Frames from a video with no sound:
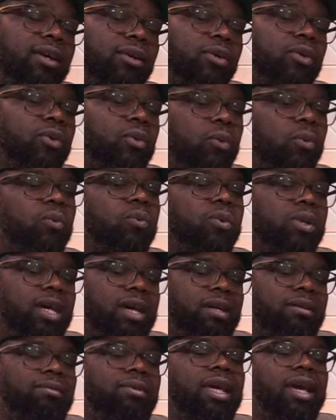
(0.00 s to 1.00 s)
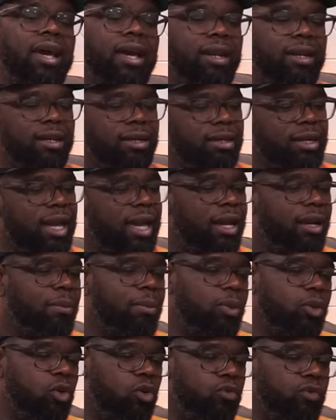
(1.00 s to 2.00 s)
tell you how, how to how to
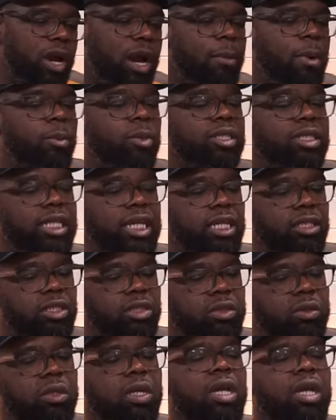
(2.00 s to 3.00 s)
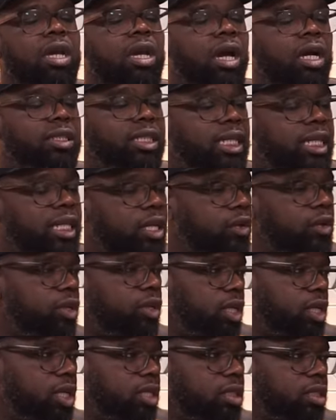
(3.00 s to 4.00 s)
maneuver, I remember saying to you, I was like, get on your
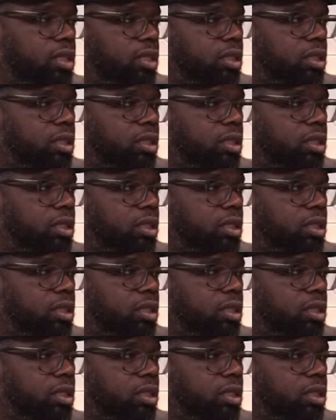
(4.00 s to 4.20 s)
knees.